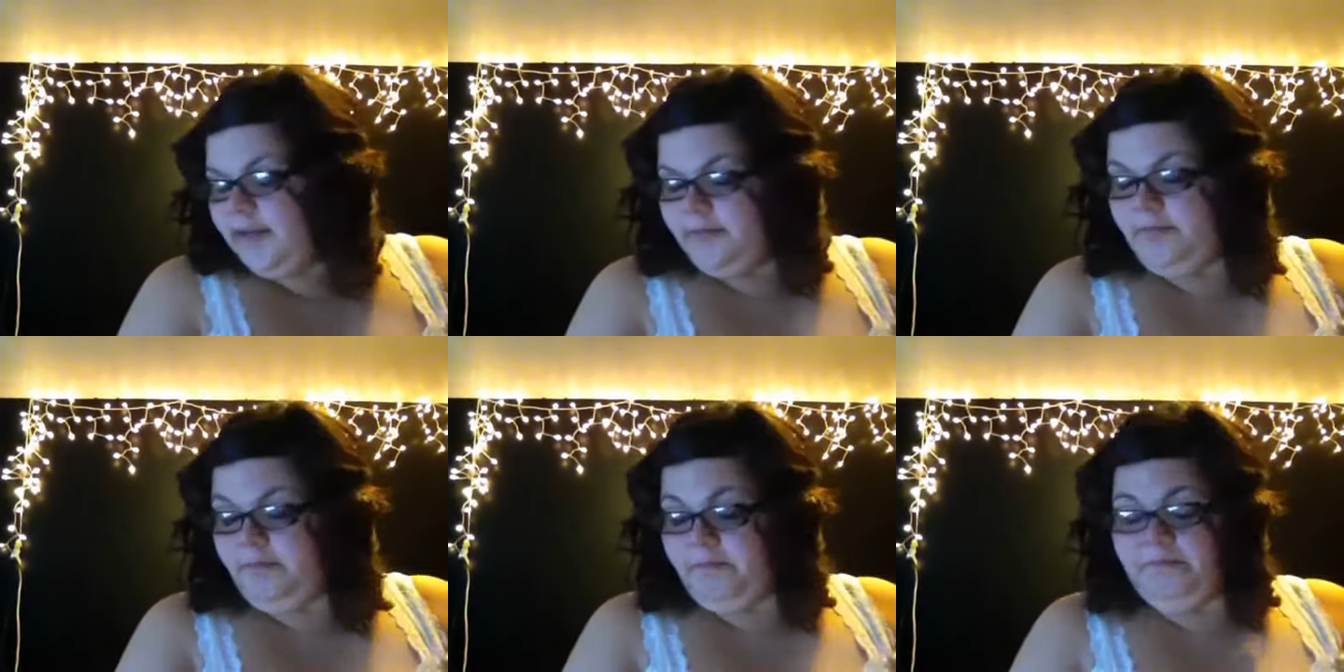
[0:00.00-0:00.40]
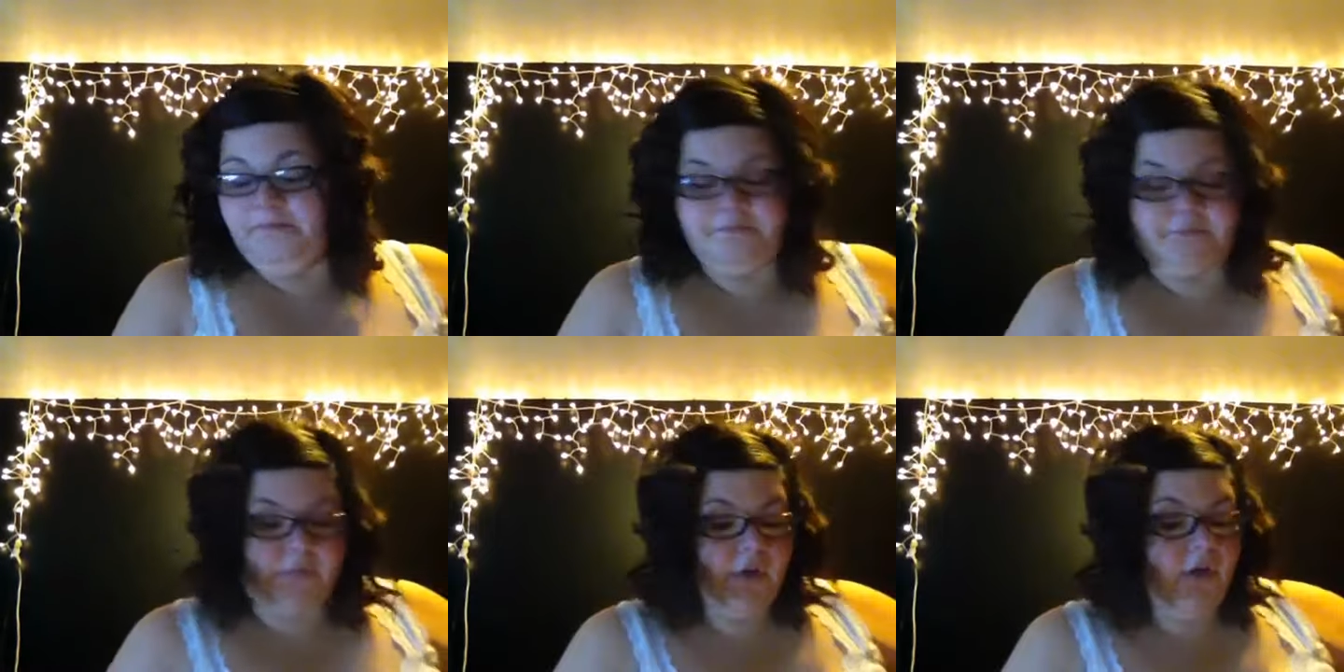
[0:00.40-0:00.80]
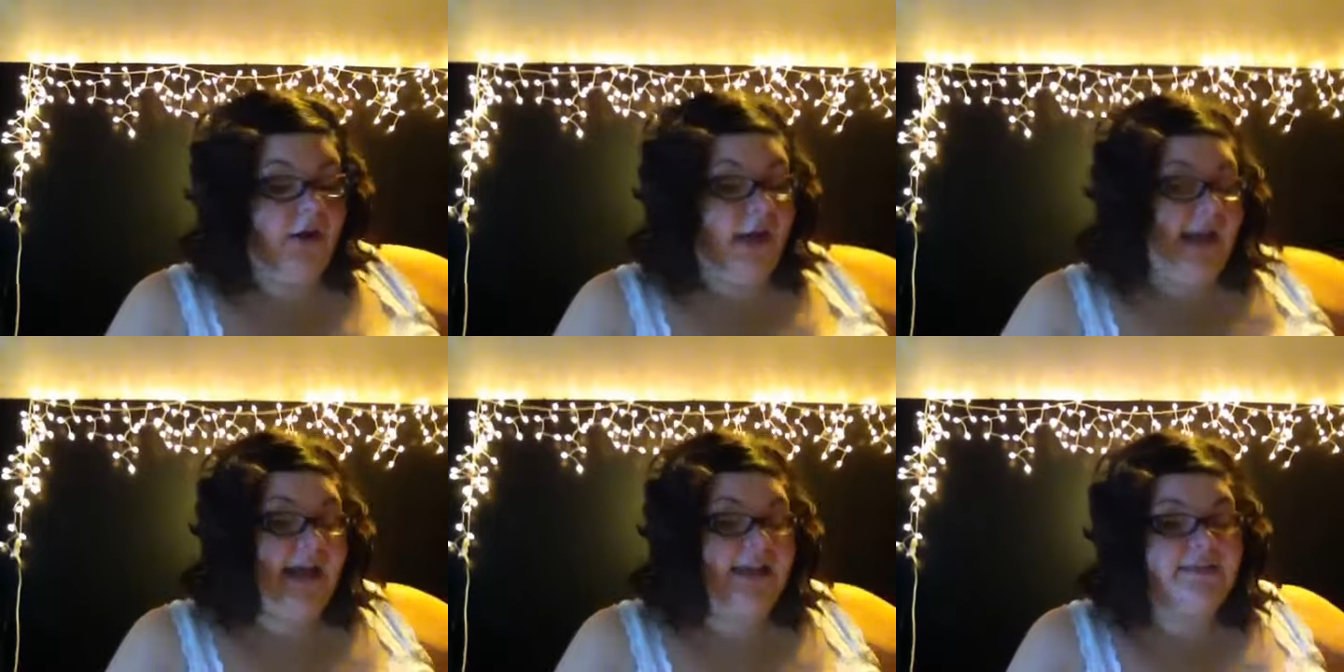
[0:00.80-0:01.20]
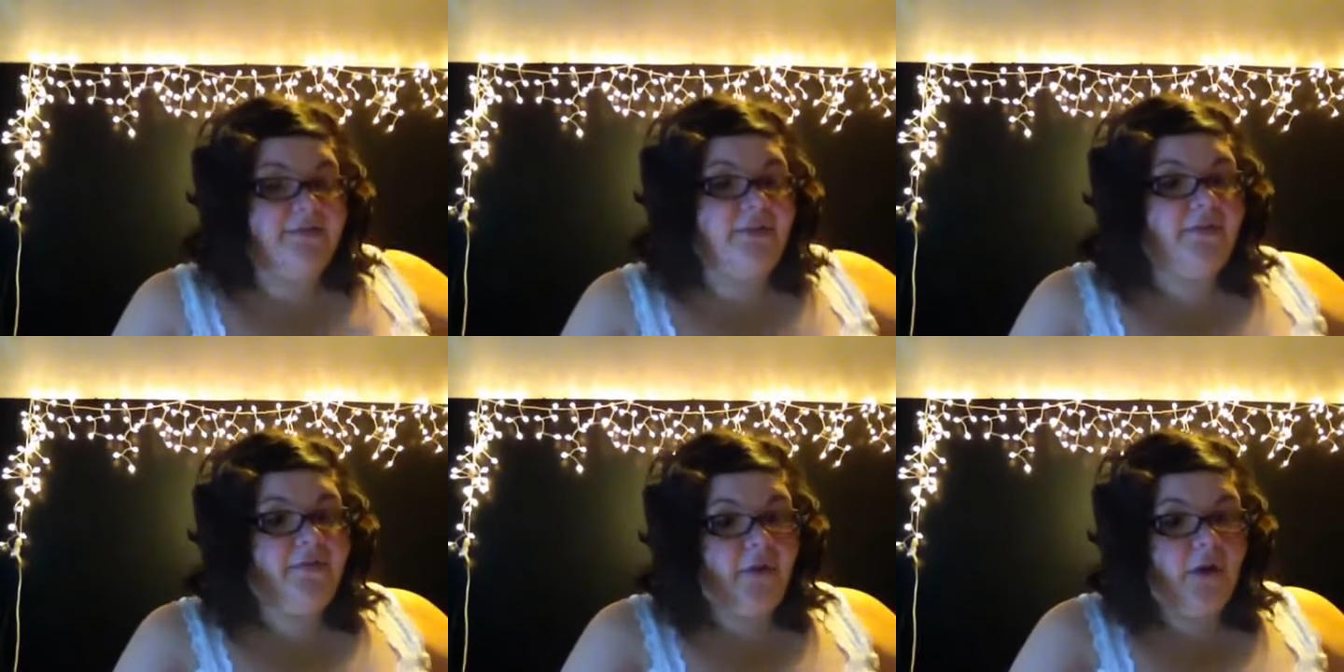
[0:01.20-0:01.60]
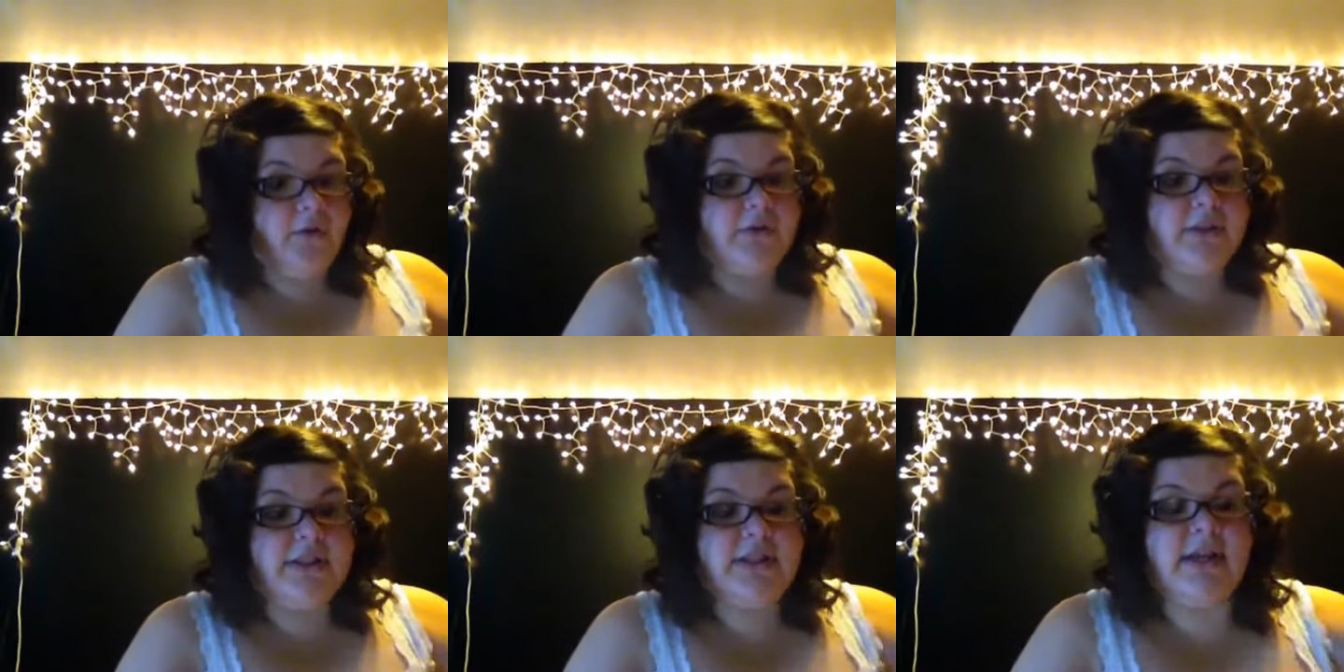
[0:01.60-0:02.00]
Okay, as for
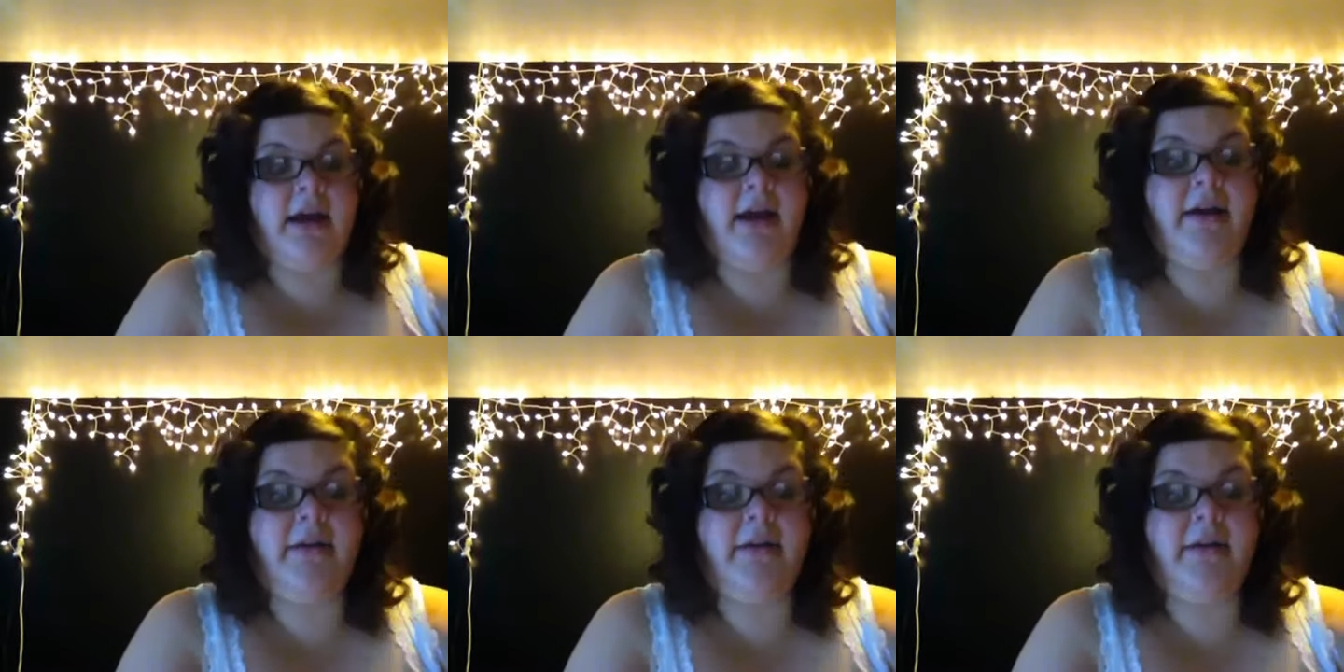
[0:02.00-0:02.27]
phones,